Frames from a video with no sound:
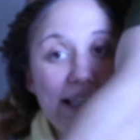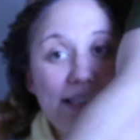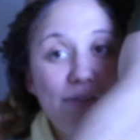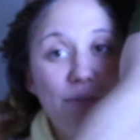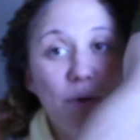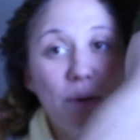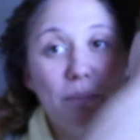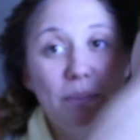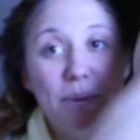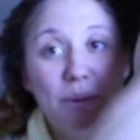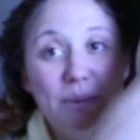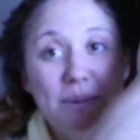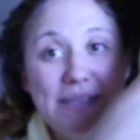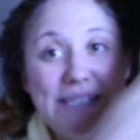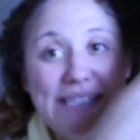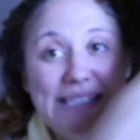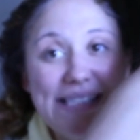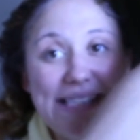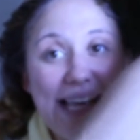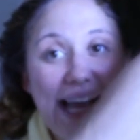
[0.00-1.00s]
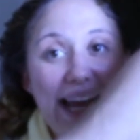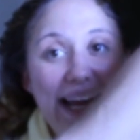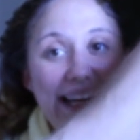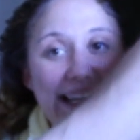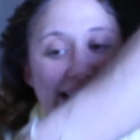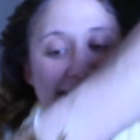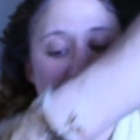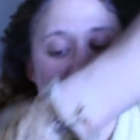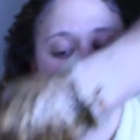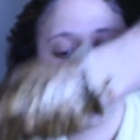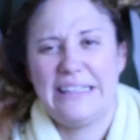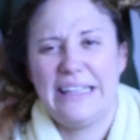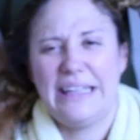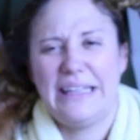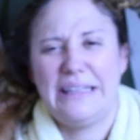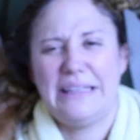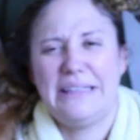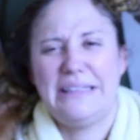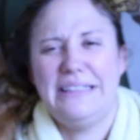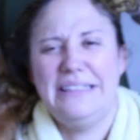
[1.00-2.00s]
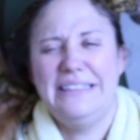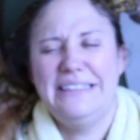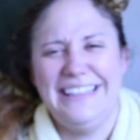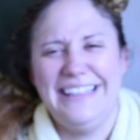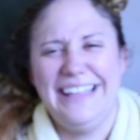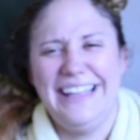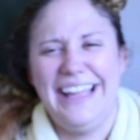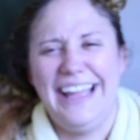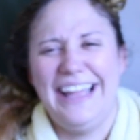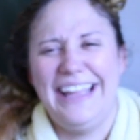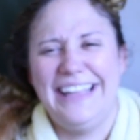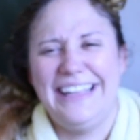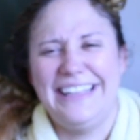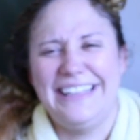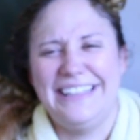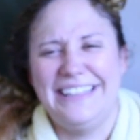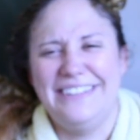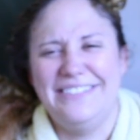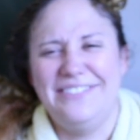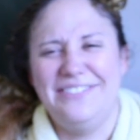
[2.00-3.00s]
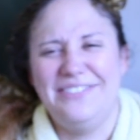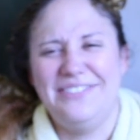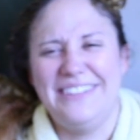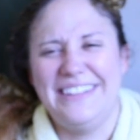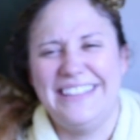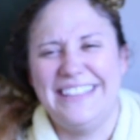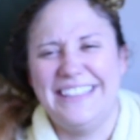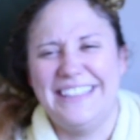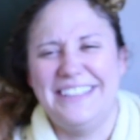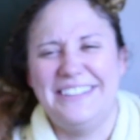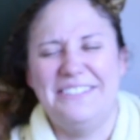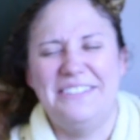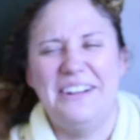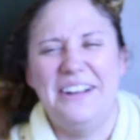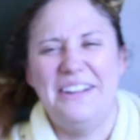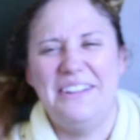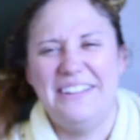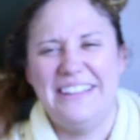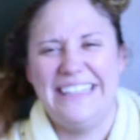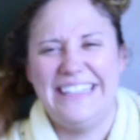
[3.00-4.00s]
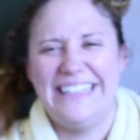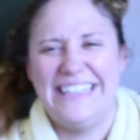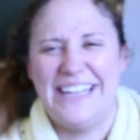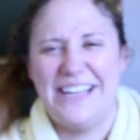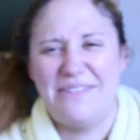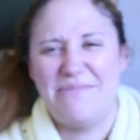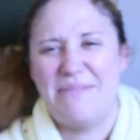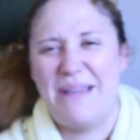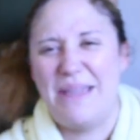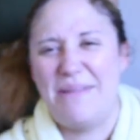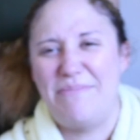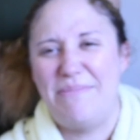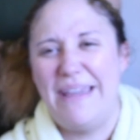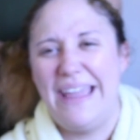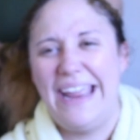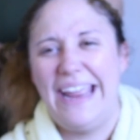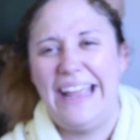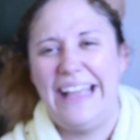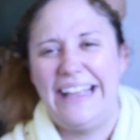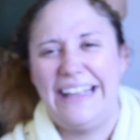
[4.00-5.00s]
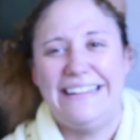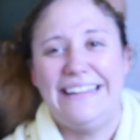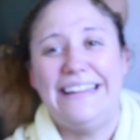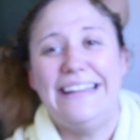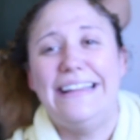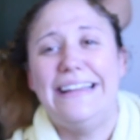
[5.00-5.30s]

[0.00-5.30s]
It's for beauty science. Ugh. Feel it rolling down my back.